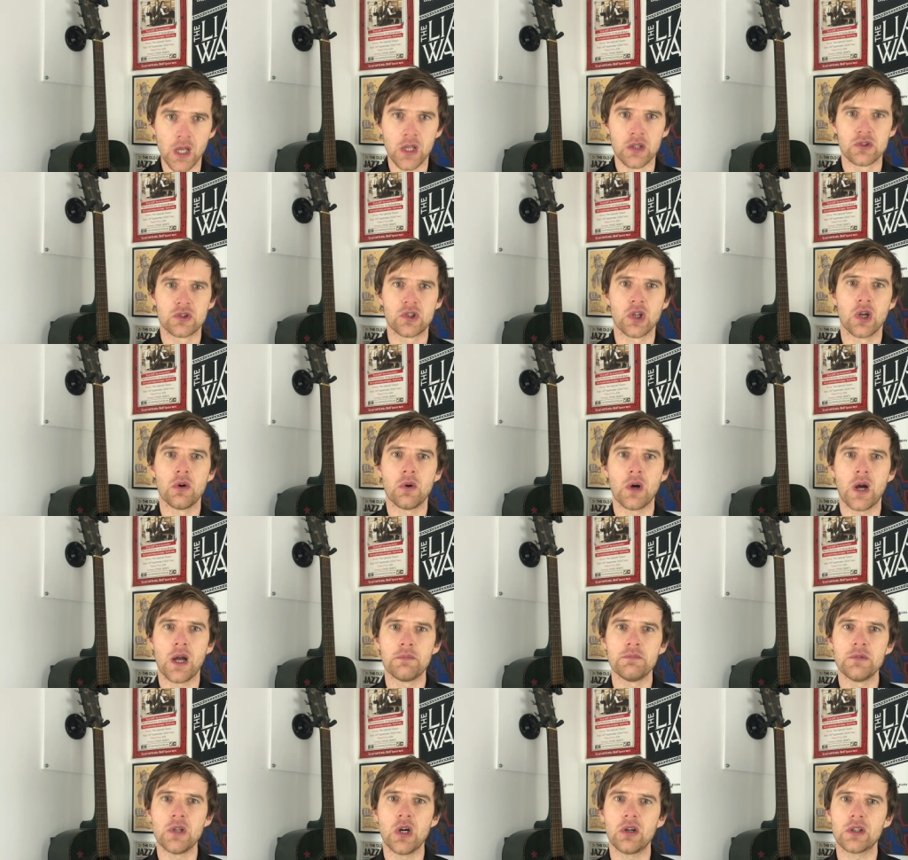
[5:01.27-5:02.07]
So
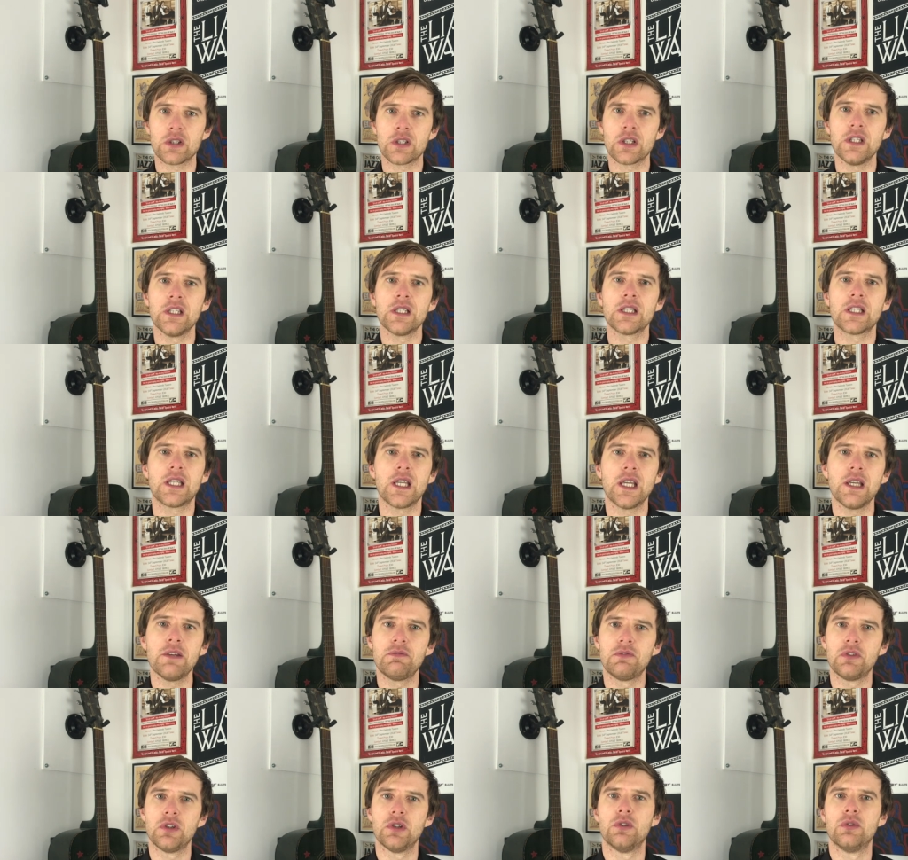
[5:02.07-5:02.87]
I'm not going to
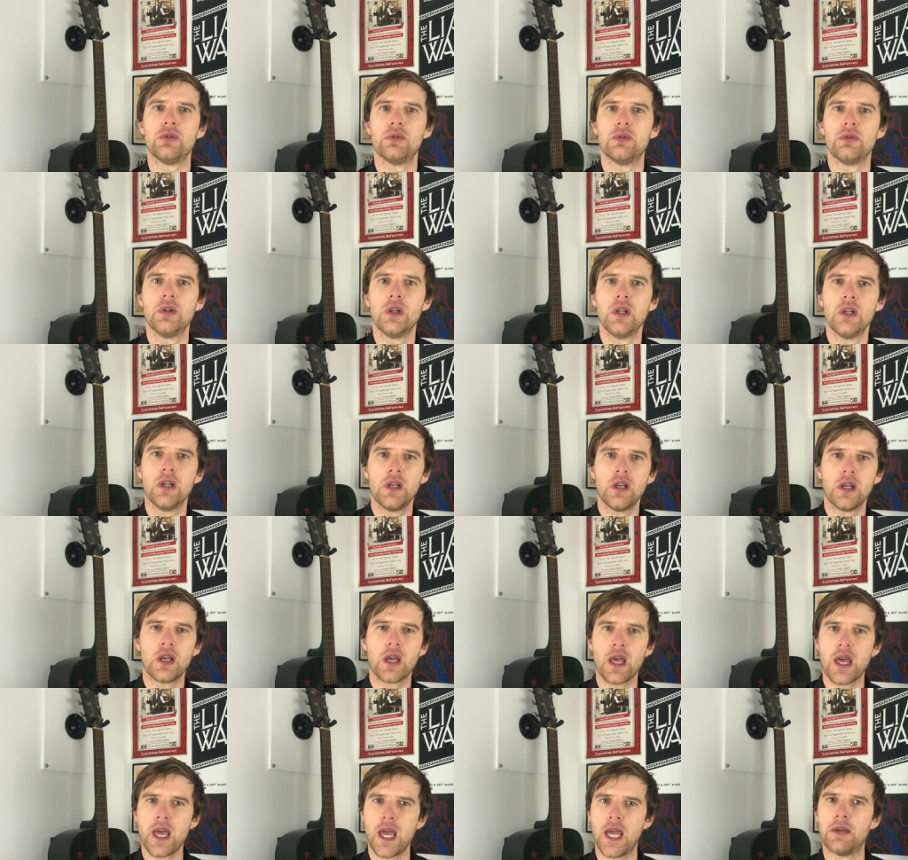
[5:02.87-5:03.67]
give you
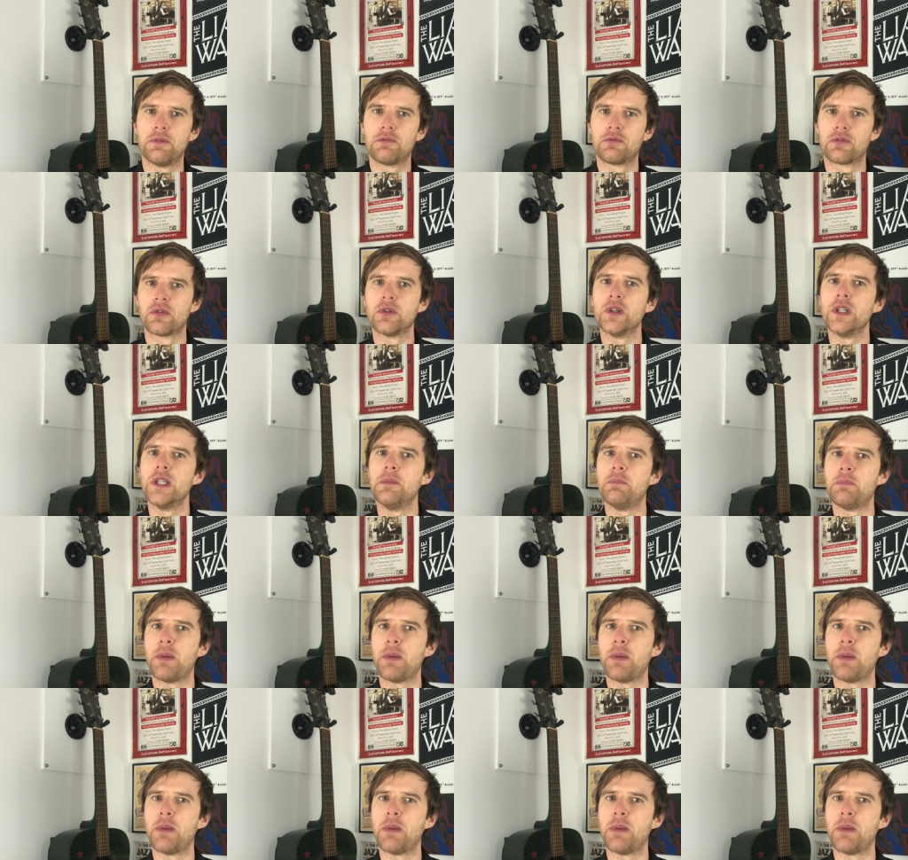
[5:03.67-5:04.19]
every